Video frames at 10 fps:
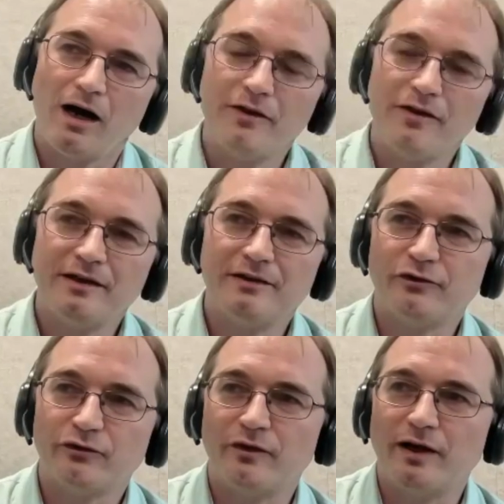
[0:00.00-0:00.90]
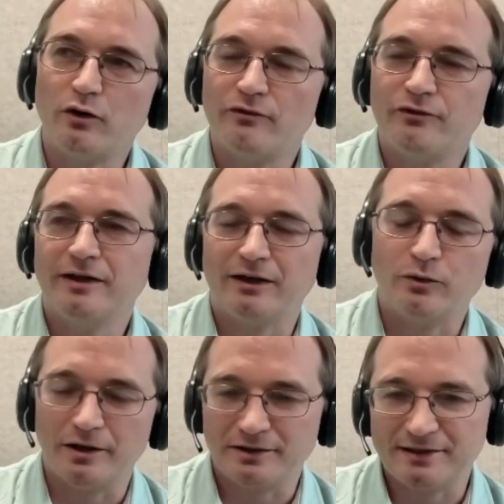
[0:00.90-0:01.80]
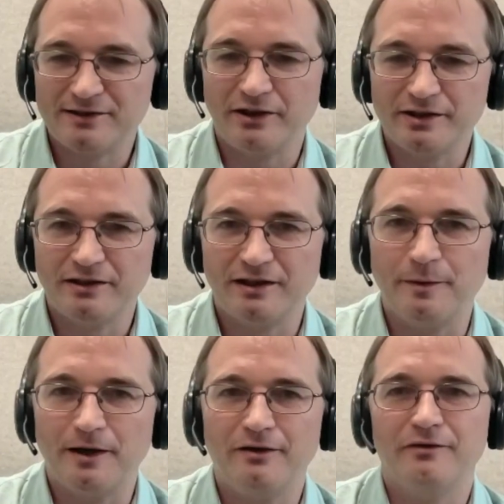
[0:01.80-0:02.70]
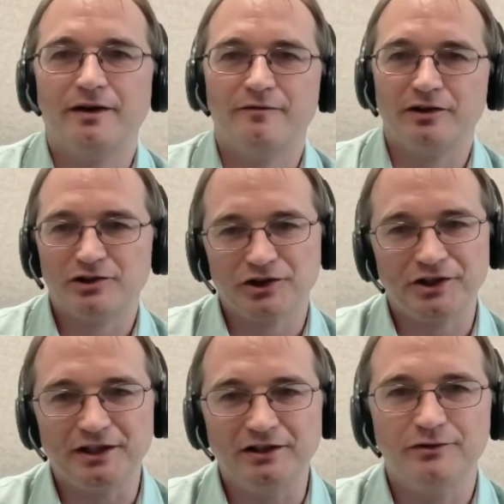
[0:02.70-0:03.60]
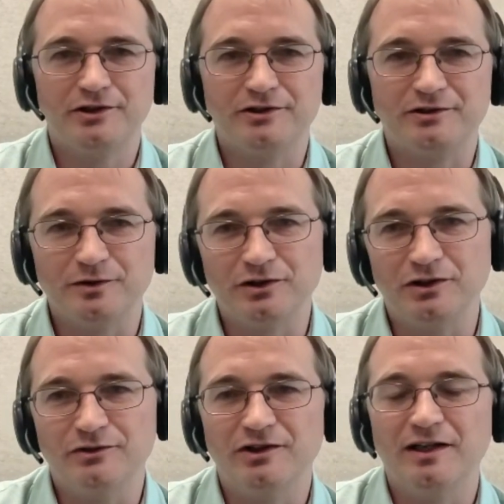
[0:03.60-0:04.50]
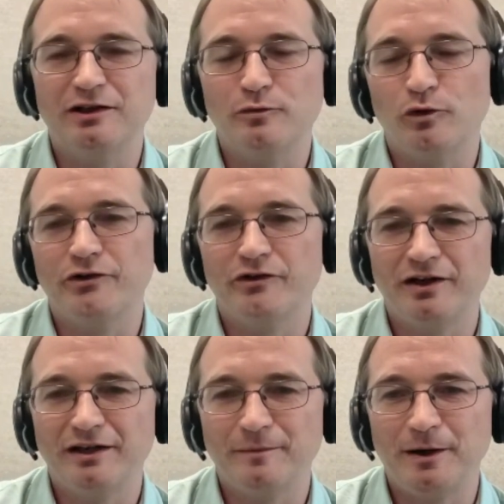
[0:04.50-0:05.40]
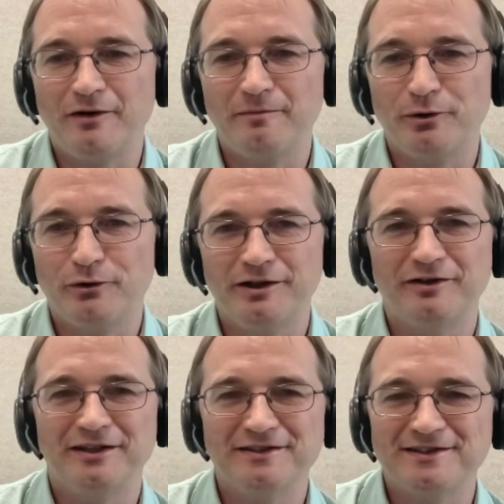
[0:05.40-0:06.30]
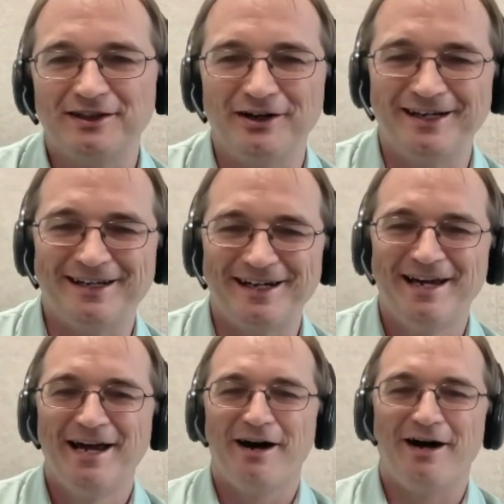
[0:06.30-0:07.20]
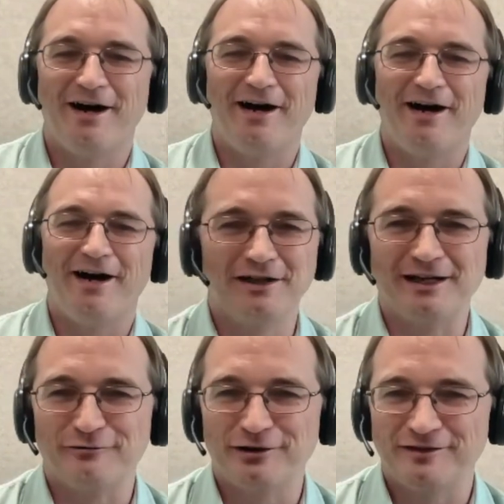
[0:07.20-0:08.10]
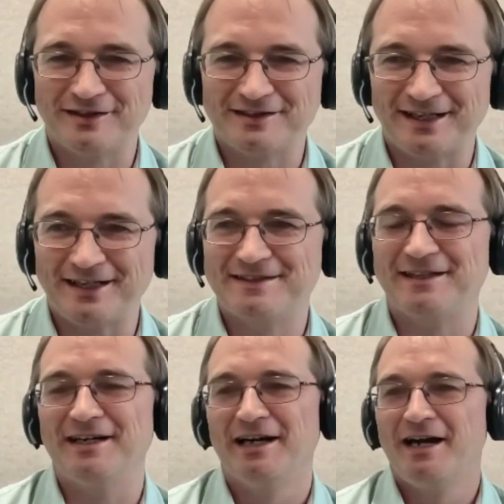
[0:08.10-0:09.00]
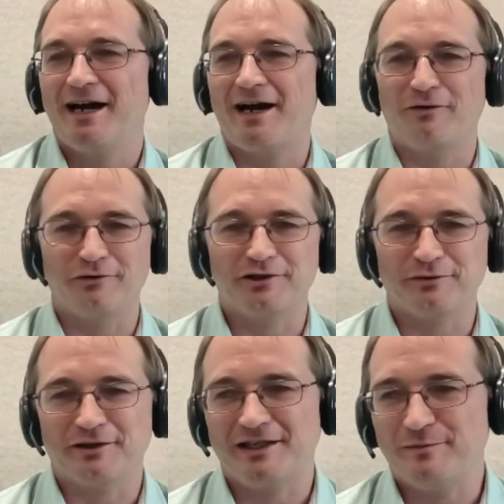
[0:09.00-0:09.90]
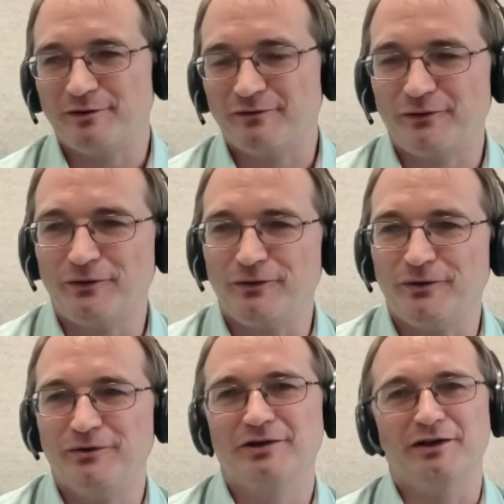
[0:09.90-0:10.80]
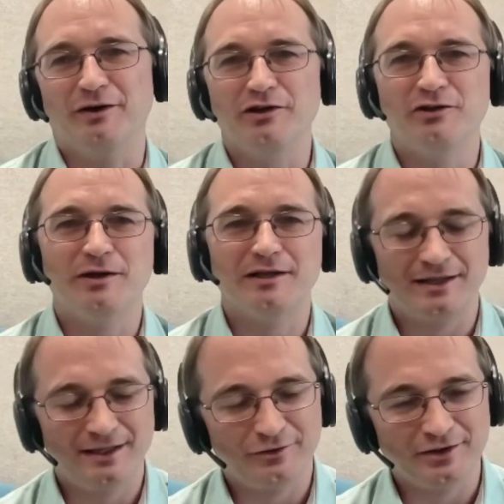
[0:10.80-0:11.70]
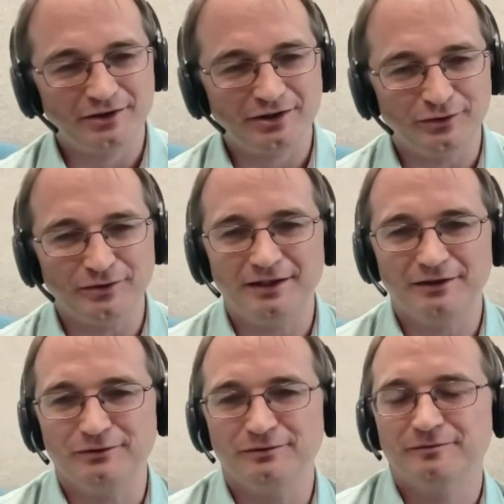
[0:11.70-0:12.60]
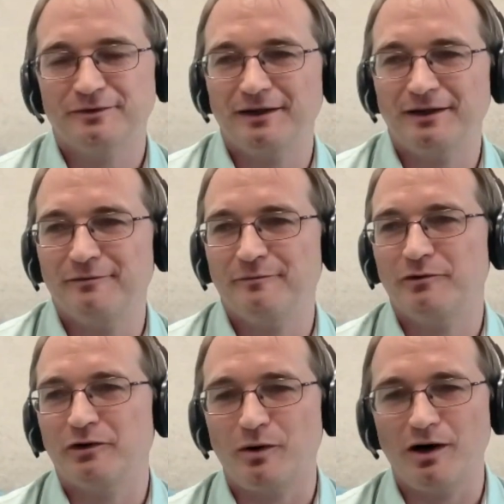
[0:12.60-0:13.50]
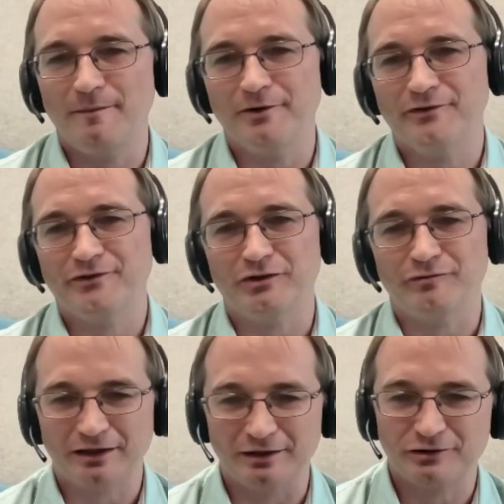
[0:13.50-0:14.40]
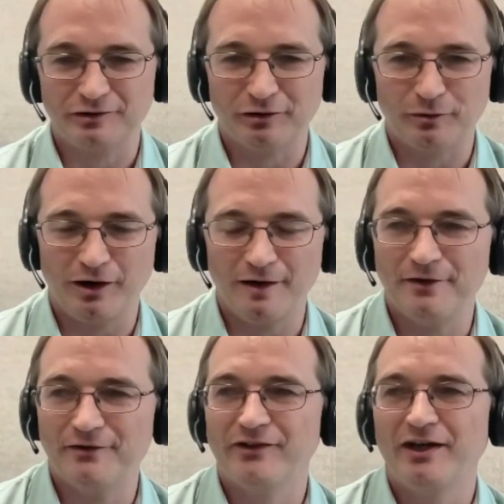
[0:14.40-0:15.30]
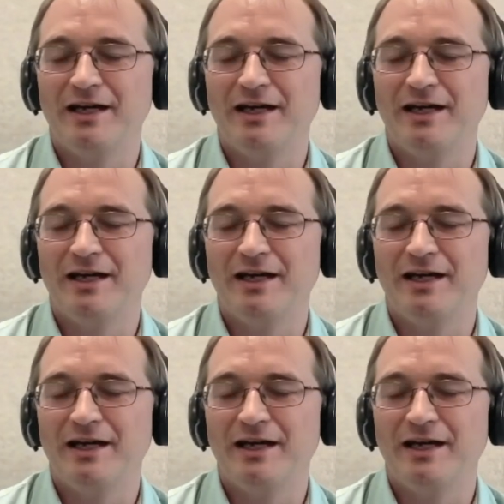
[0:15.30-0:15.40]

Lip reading: I think they often get quite excited about having a shiny new system to use, and they don't want to think about the boring things like, are you going to get rid of this data? How long do you want to keep it for? You know, are you adhering to your legal requirements and your regulatory requirements?